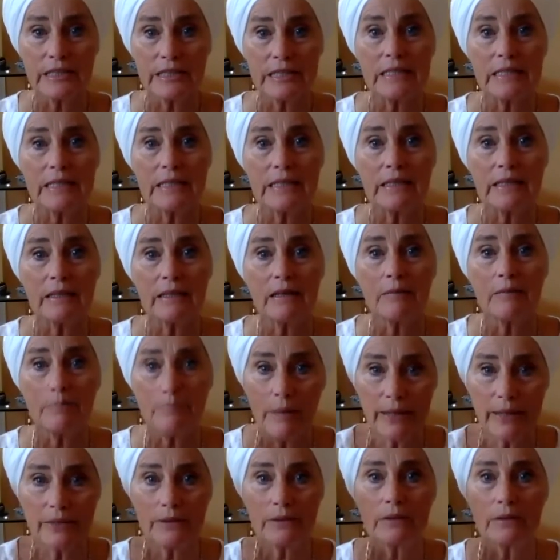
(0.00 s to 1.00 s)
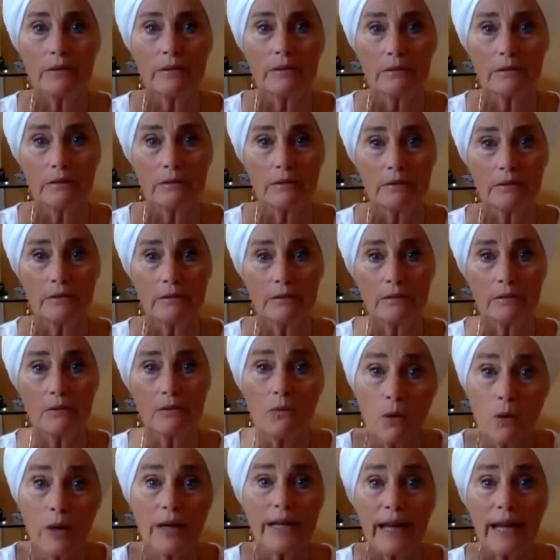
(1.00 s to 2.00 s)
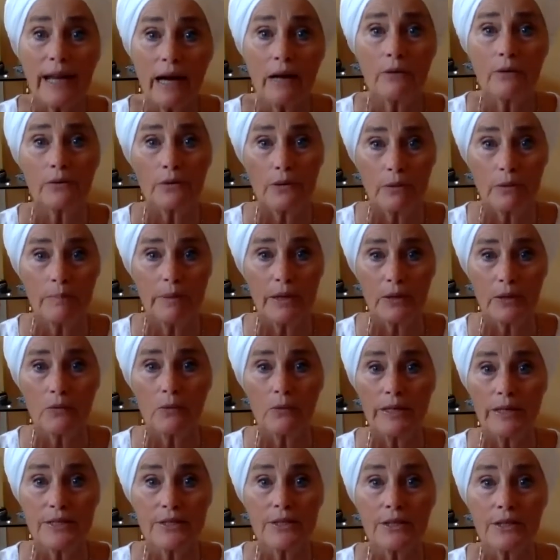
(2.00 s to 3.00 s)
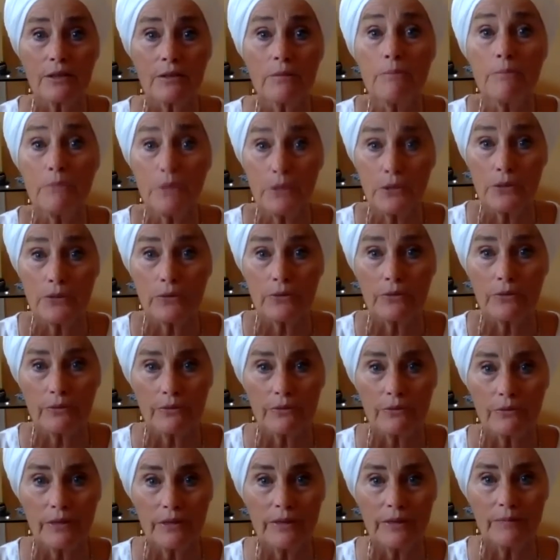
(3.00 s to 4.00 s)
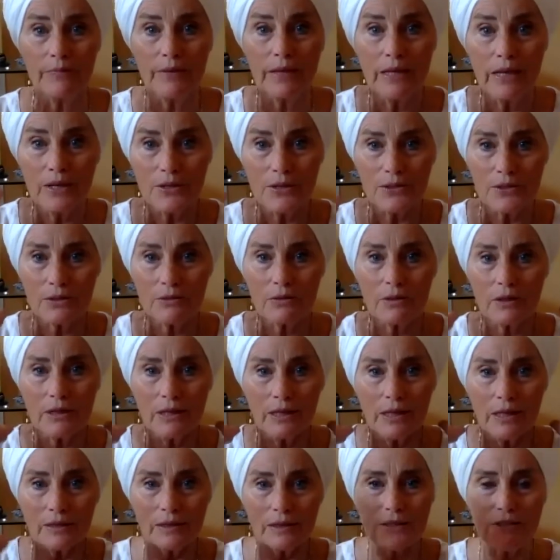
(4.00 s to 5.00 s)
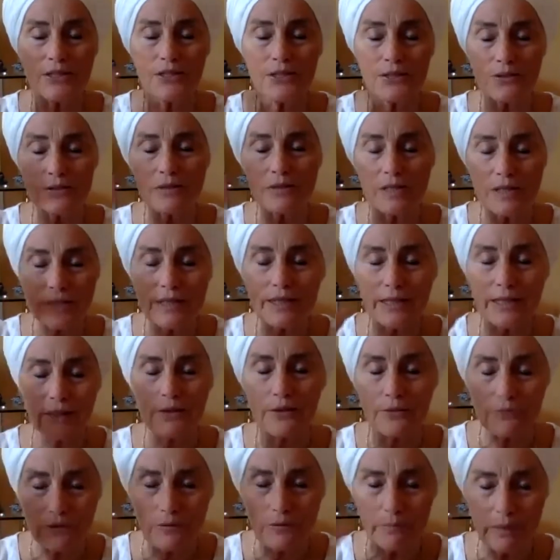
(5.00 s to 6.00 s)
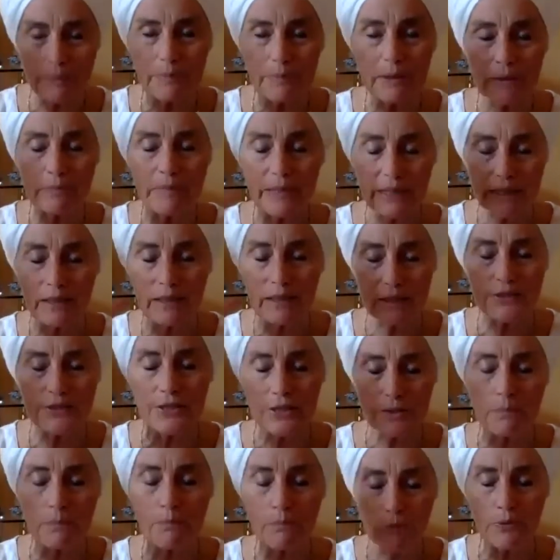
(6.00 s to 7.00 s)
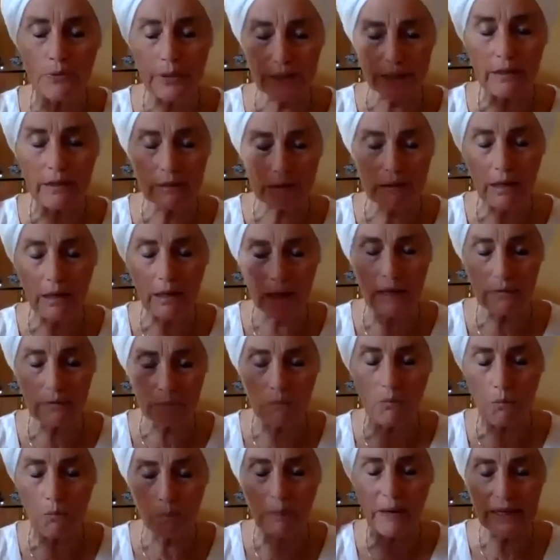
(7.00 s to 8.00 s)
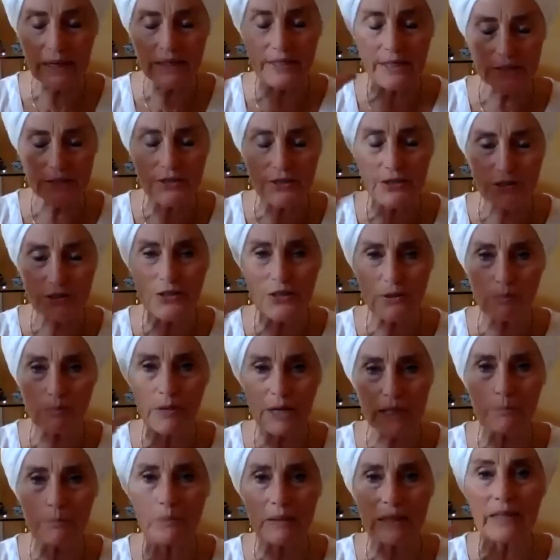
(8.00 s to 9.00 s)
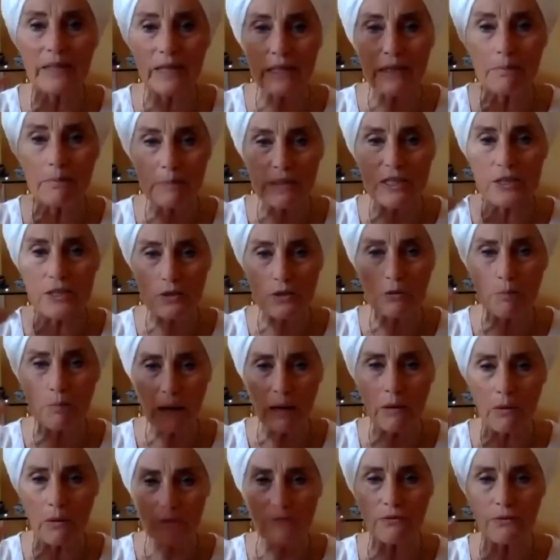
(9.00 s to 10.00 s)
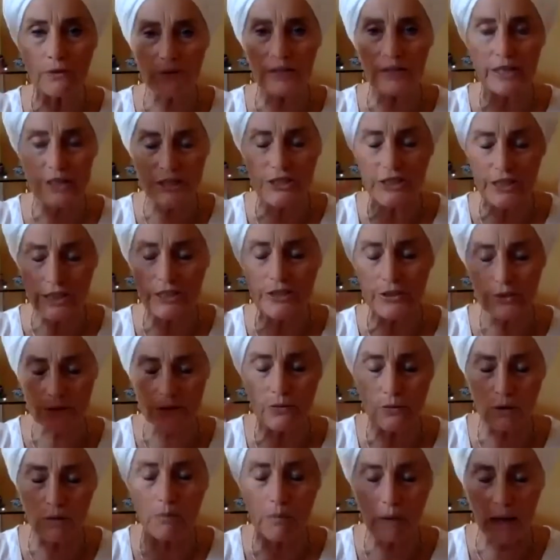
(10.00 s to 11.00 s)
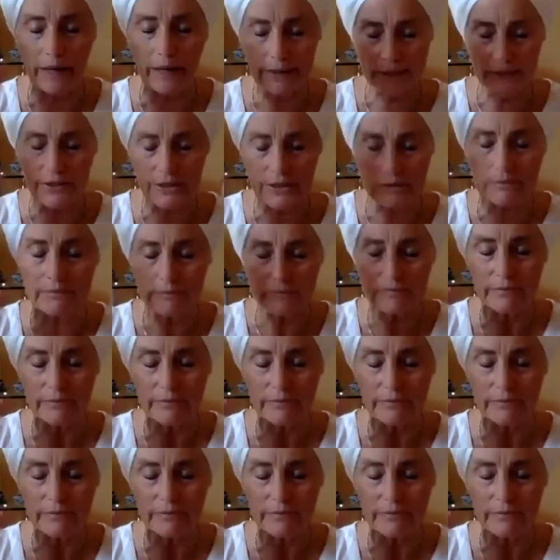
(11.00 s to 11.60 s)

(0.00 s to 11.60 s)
see a better way out or a better way to commune, right? So let's just do this together for maybe a minute and just breathe and pay attention to your breath, but let it be so powerful that it shakes your whole body. I'm just